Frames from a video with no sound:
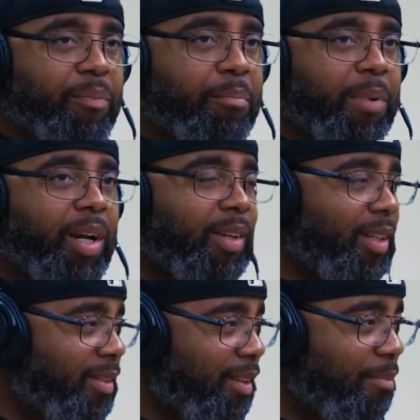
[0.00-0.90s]

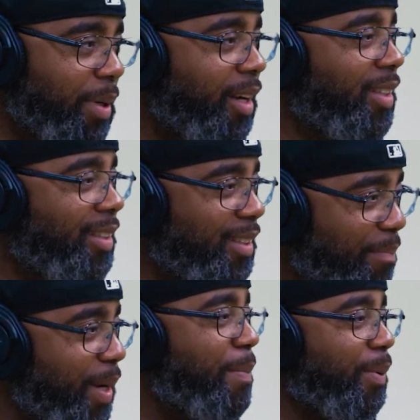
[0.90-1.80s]
millions and billions
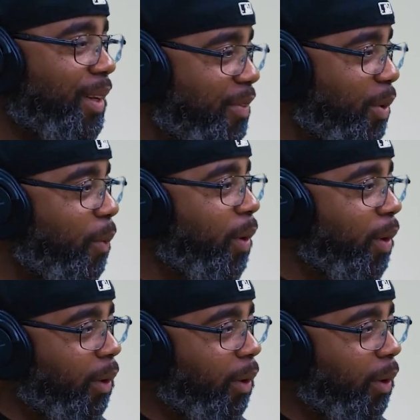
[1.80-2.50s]
of people in the world,